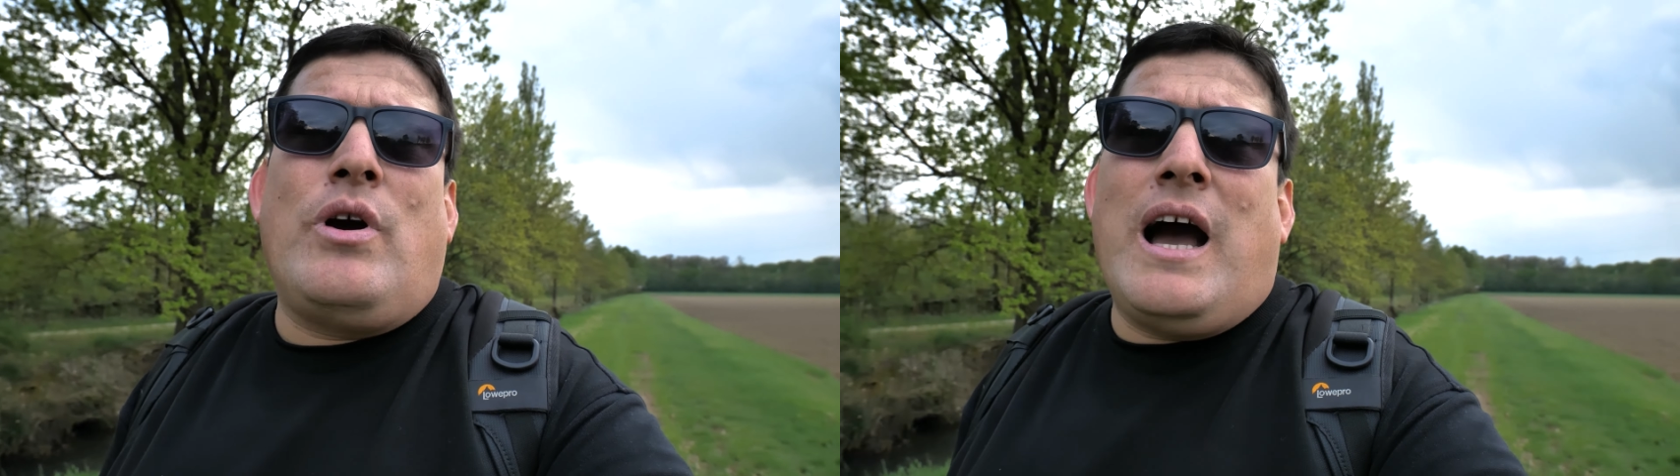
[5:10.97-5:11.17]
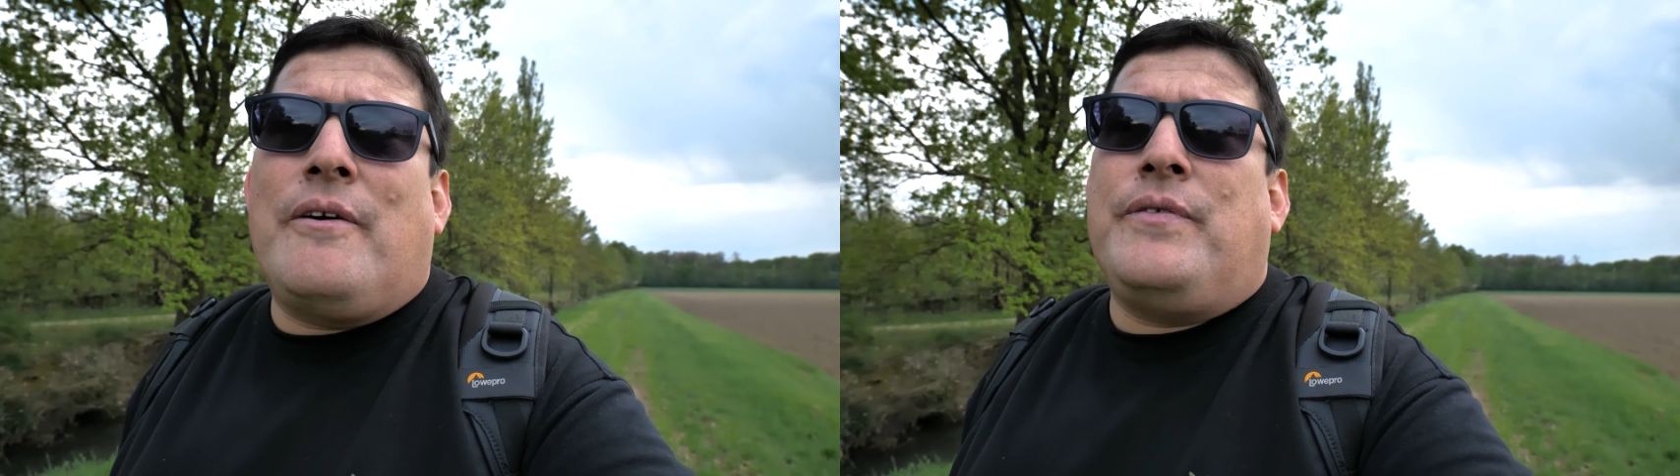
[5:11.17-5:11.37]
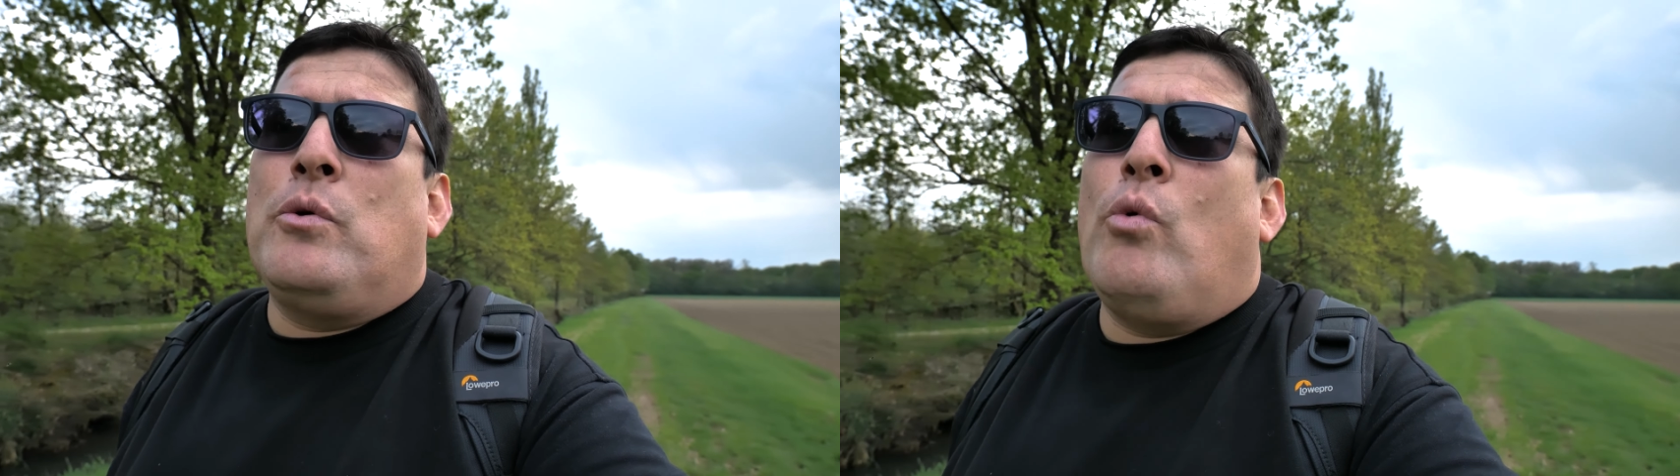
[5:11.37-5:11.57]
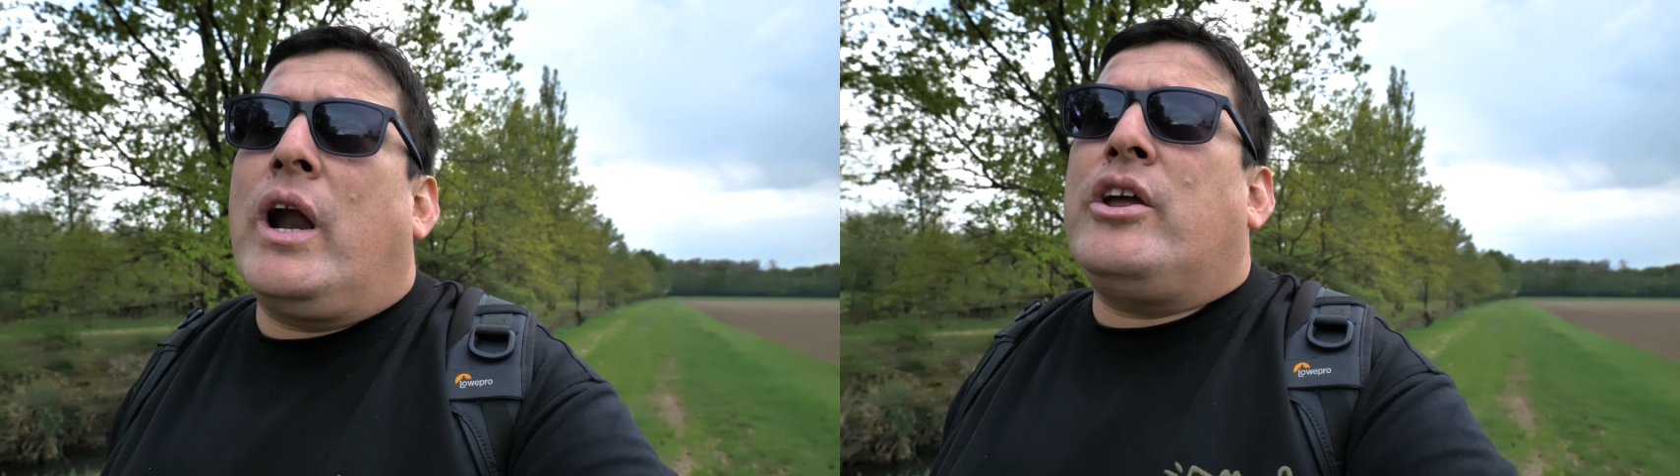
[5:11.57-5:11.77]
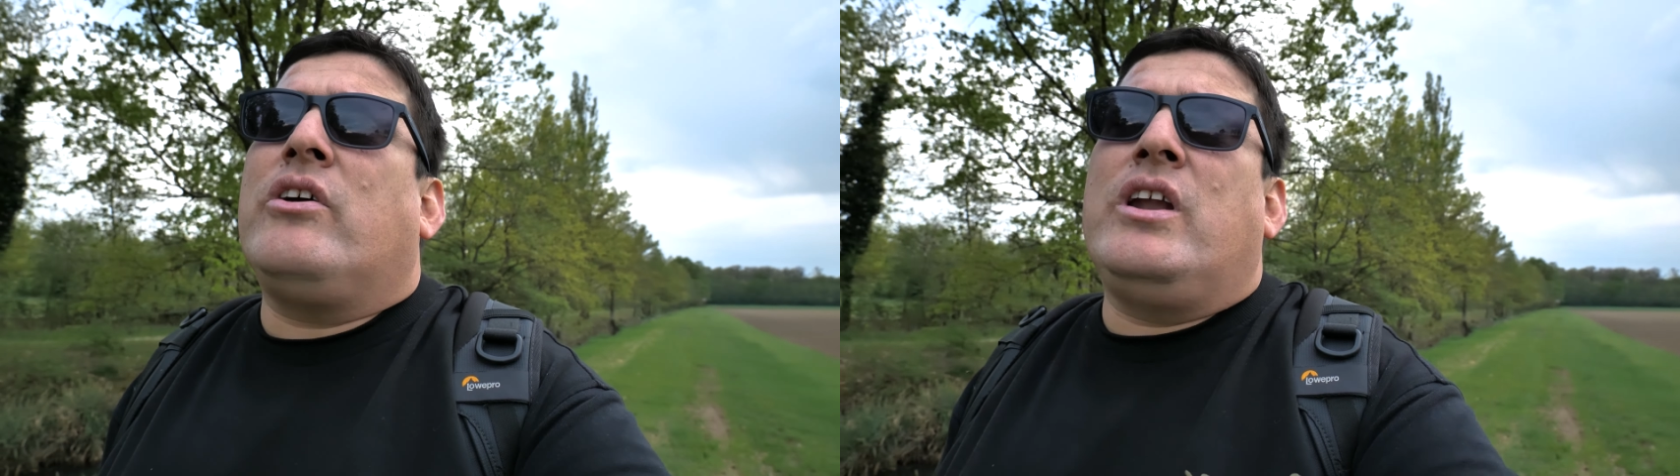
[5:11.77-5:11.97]
have and
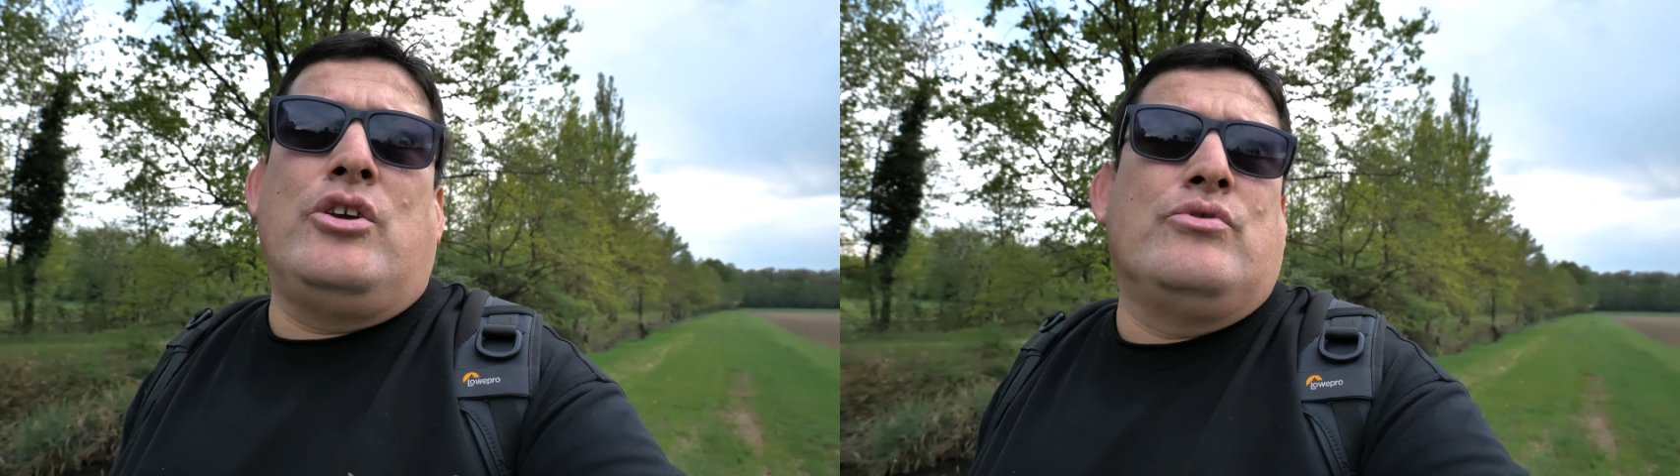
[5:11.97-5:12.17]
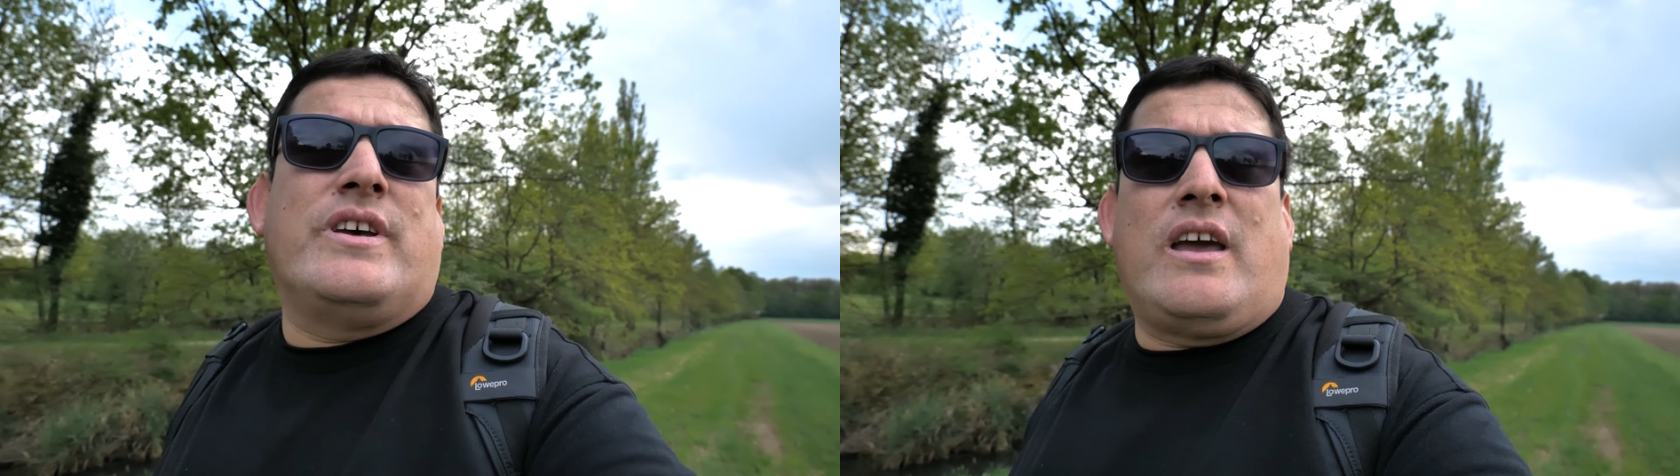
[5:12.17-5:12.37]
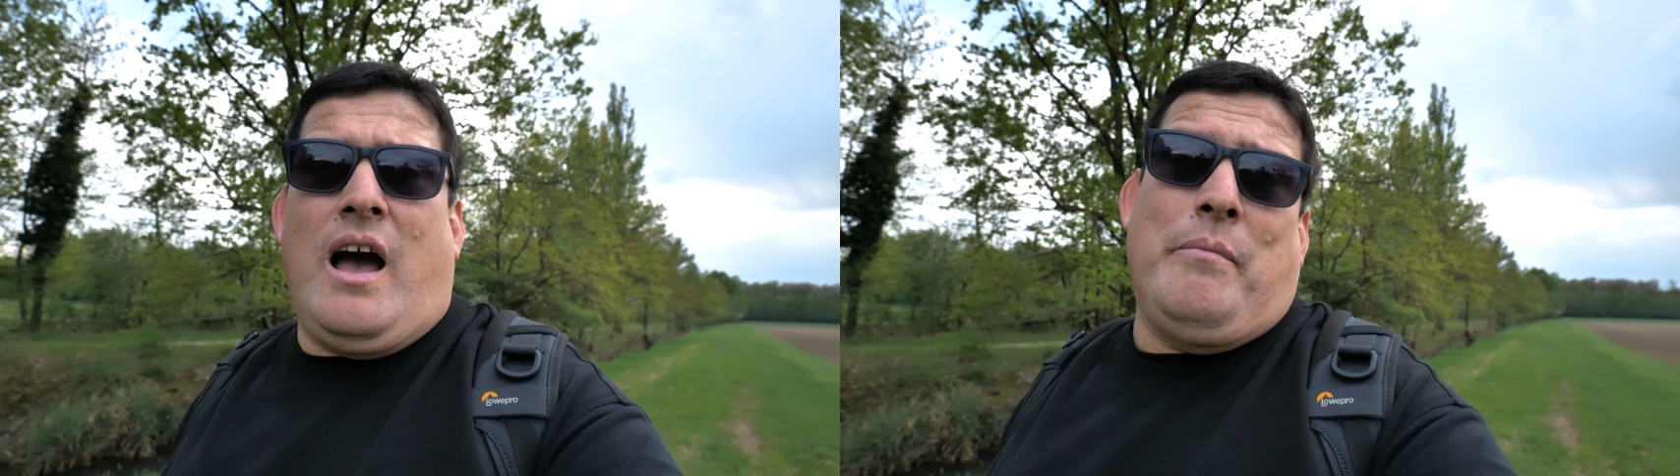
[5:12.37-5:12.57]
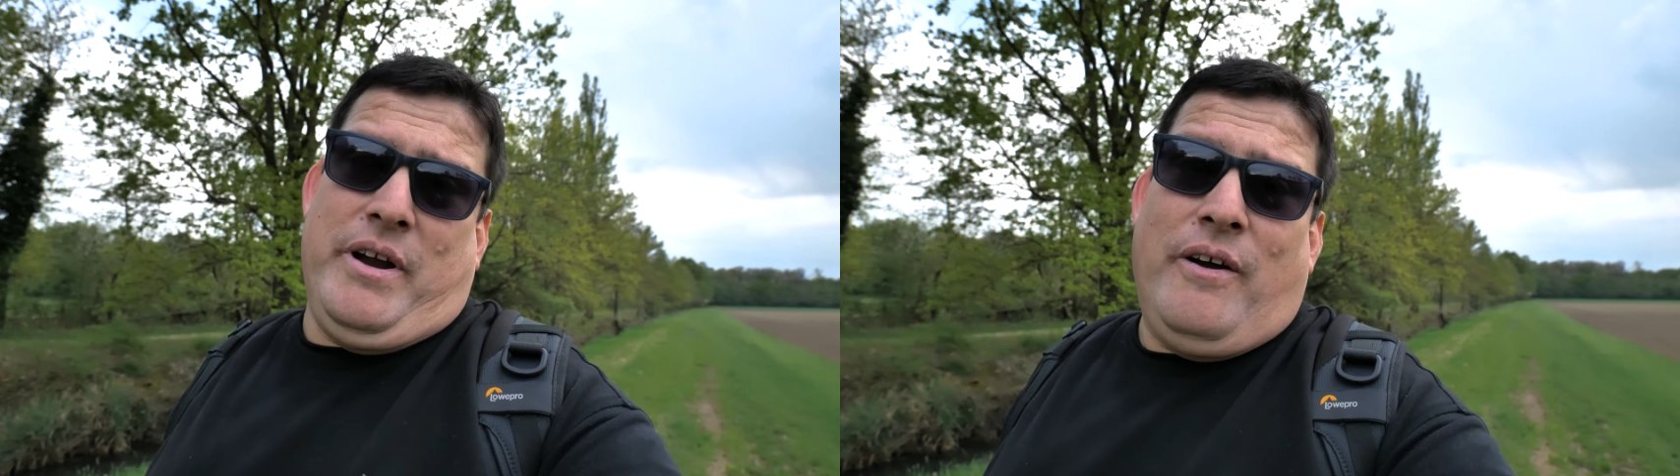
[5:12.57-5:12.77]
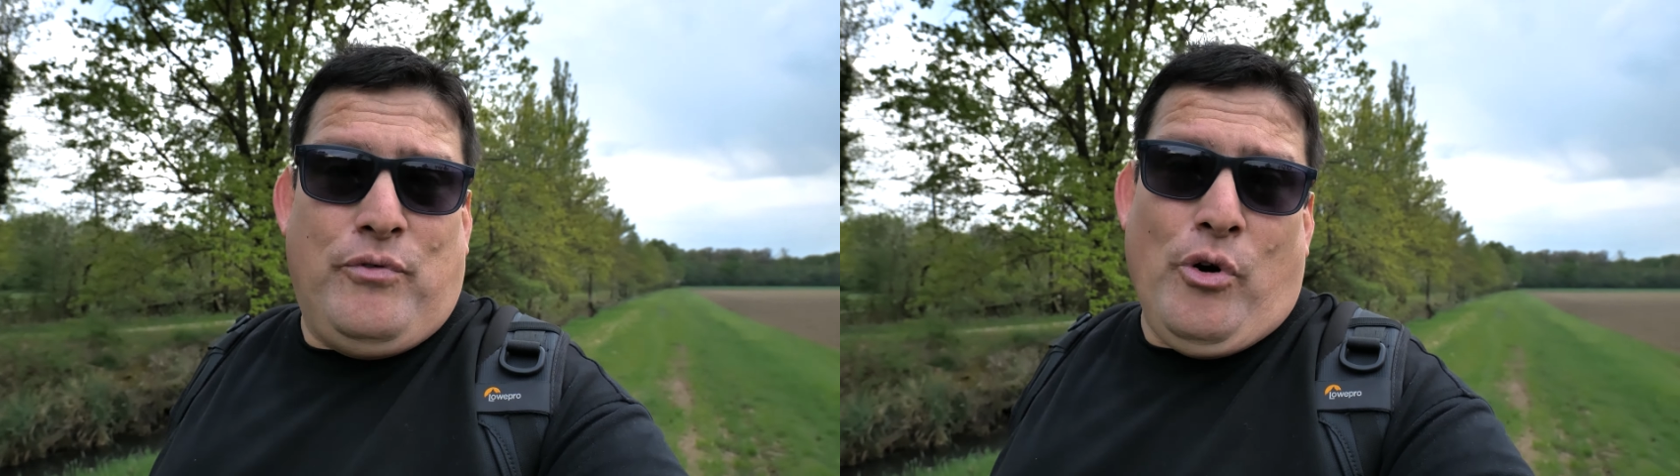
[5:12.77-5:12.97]
what are you going to use the
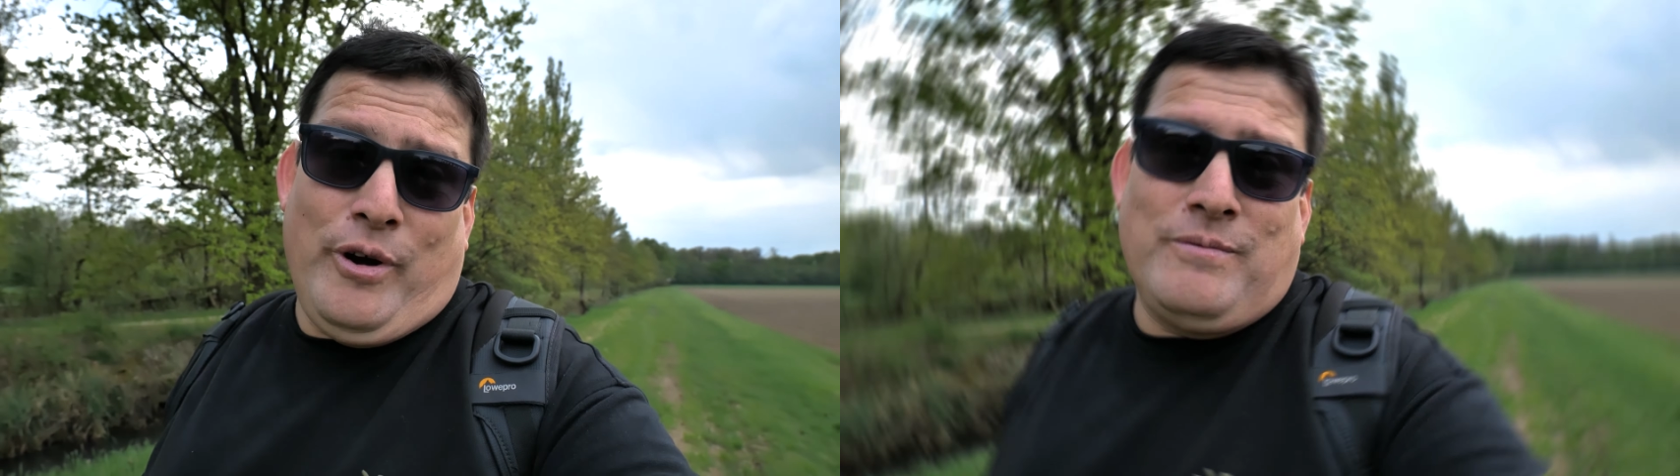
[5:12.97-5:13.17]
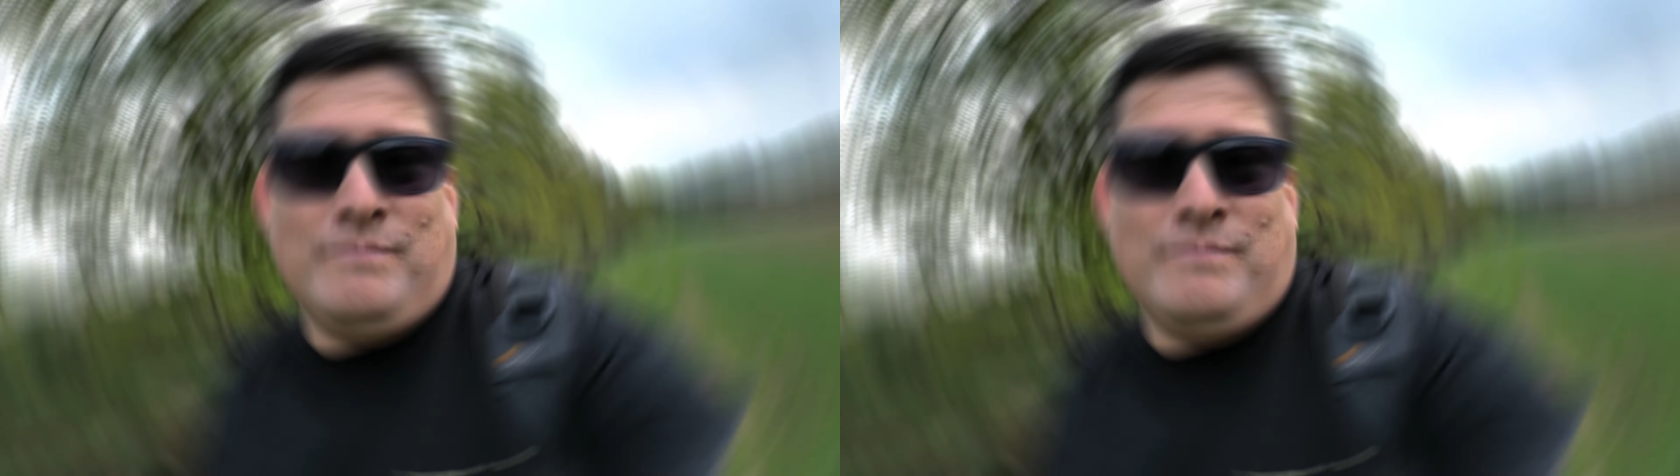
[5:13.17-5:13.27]
camera for.